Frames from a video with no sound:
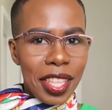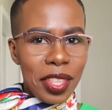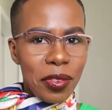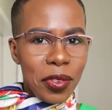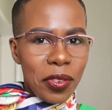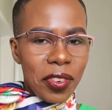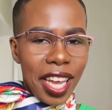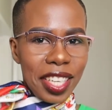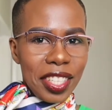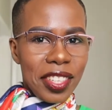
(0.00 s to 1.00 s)
in the
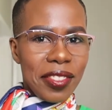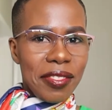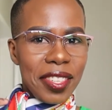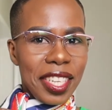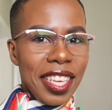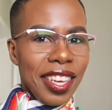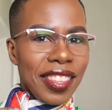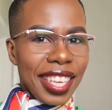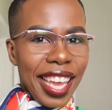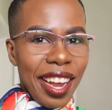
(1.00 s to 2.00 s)
viewfinder of the video, of
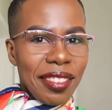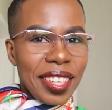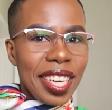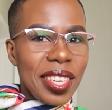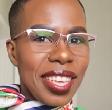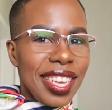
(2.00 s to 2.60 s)
the camera.